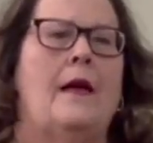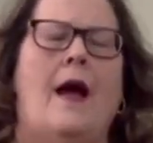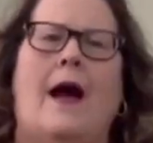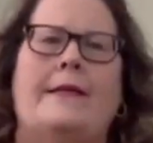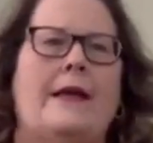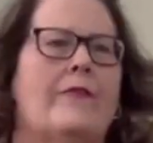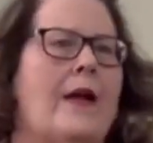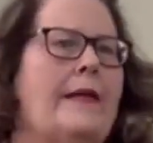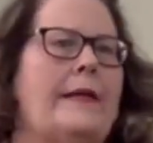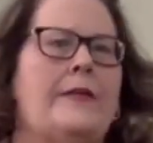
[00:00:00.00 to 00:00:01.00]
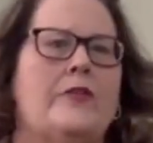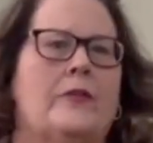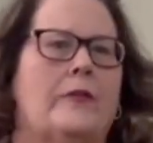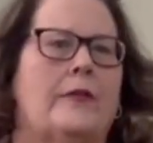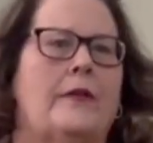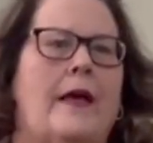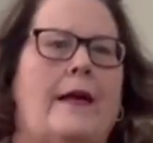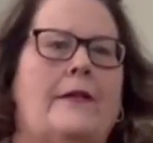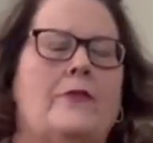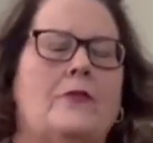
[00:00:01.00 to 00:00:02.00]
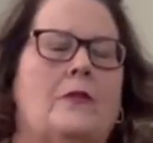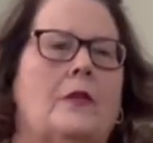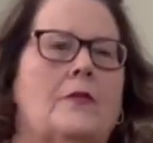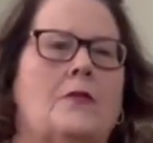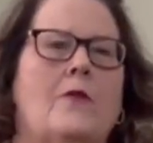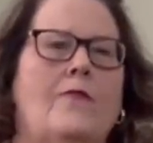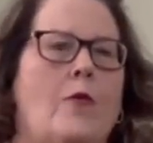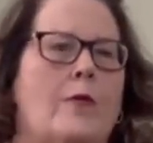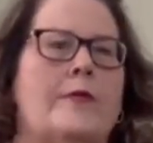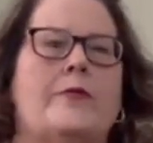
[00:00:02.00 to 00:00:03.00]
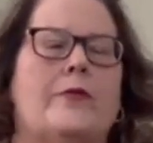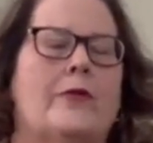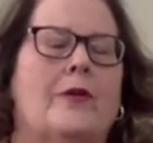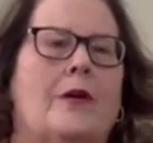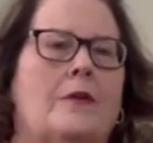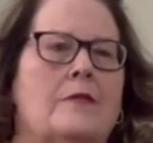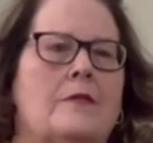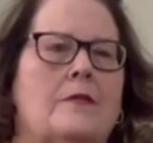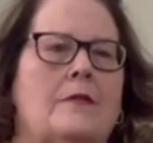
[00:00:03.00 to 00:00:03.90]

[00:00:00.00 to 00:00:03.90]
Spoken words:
I never had any children, and I used to look so forward to your calls.